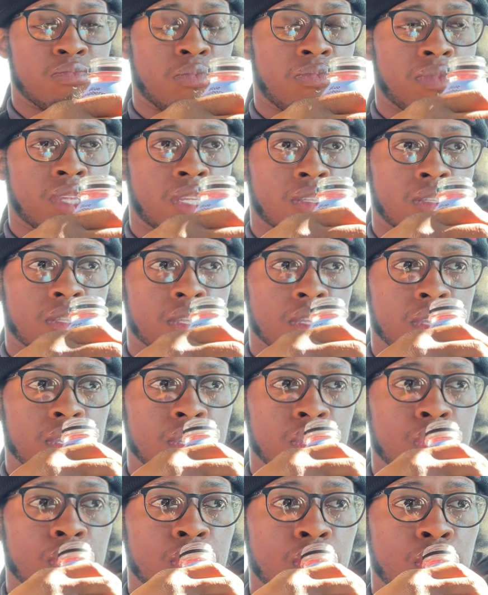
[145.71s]

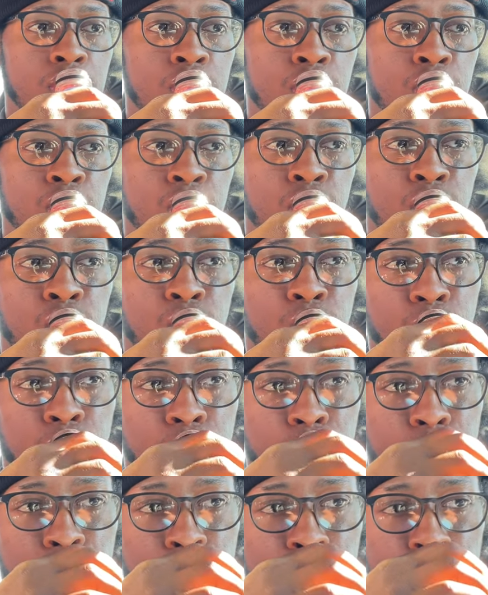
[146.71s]

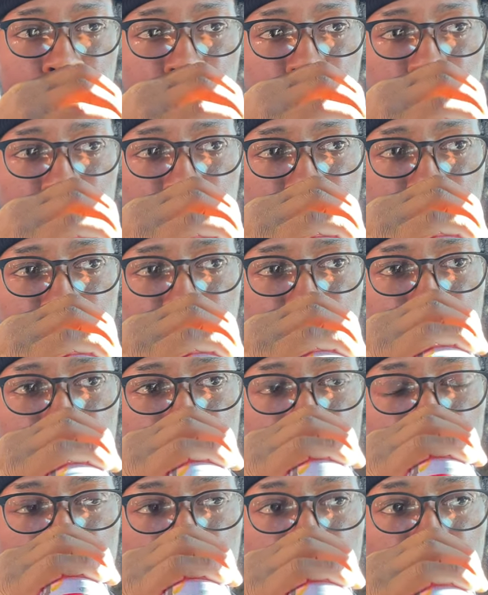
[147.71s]
Nothing is said.